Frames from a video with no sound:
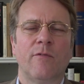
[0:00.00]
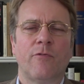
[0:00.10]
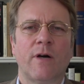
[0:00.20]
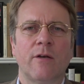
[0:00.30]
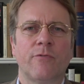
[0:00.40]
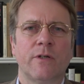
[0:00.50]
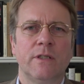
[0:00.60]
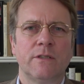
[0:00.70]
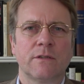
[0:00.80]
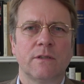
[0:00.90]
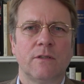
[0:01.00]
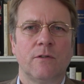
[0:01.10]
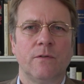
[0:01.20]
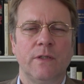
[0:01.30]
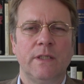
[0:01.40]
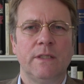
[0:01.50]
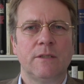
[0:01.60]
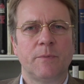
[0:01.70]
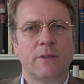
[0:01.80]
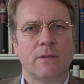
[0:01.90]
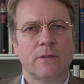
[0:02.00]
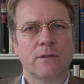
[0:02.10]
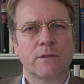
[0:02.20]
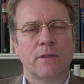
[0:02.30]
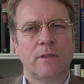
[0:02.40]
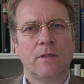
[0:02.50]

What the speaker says: fight for his release, because